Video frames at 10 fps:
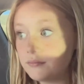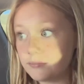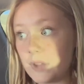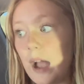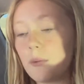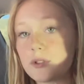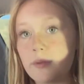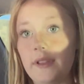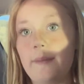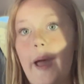that was
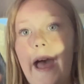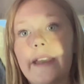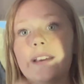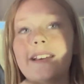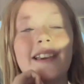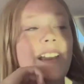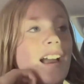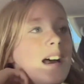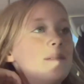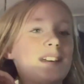really bad
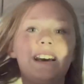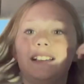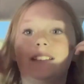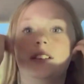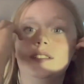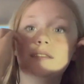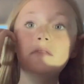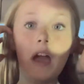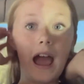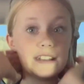because
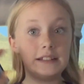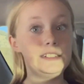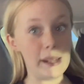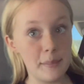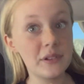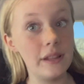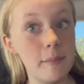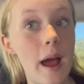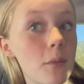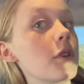I had to deep clean
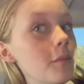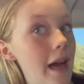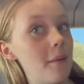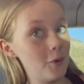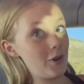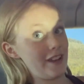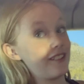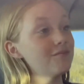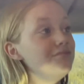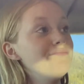my room that morning.
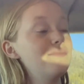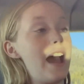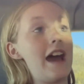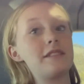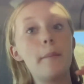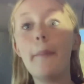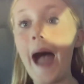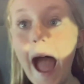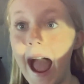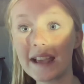I had to
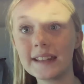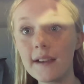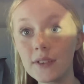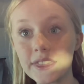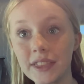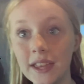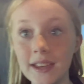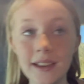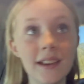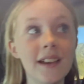pack and
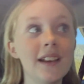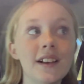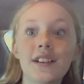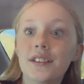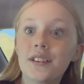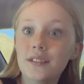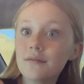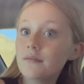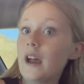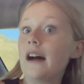everything.
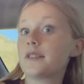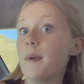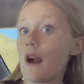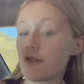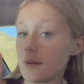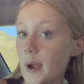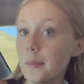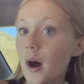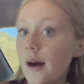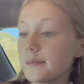I had to pack for my
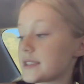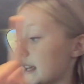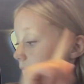mom's,